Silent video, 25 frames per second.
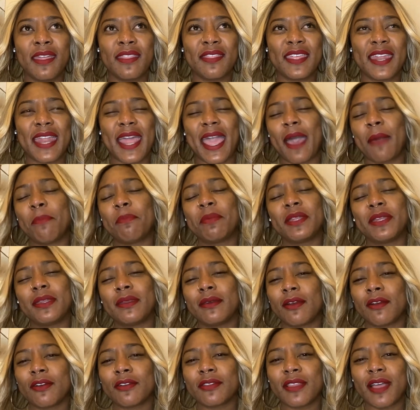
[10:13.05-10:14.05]
that happen
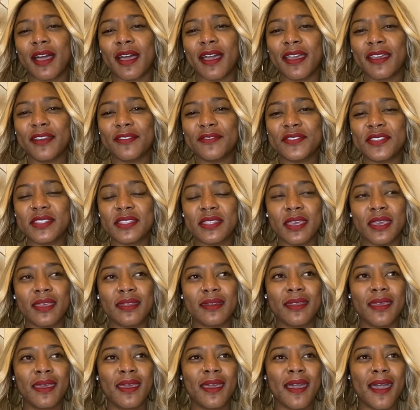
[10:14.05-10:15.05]
in our lives that
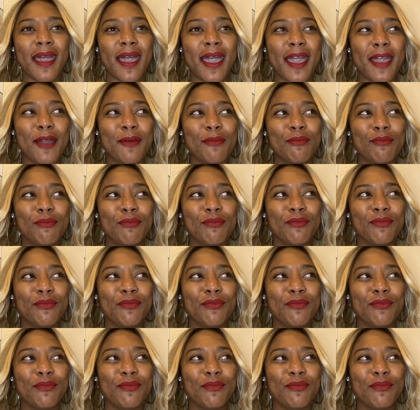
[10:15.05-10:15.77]
um,